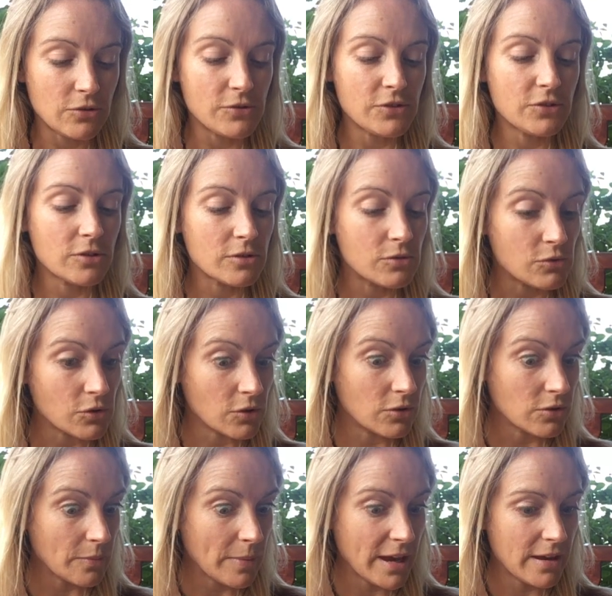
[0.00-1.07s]
your soul
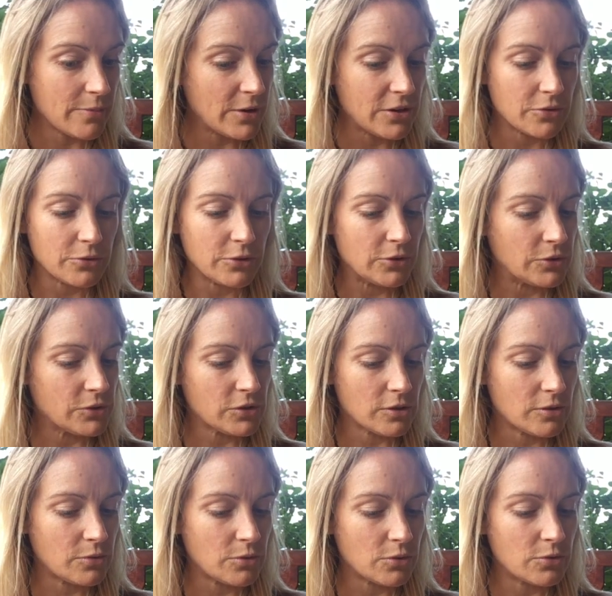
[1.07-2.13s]
dog maybe, or your
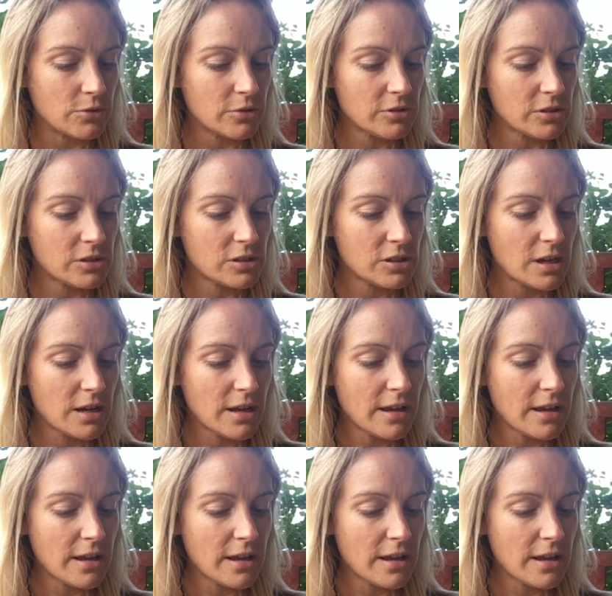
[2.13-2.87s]
soul horse,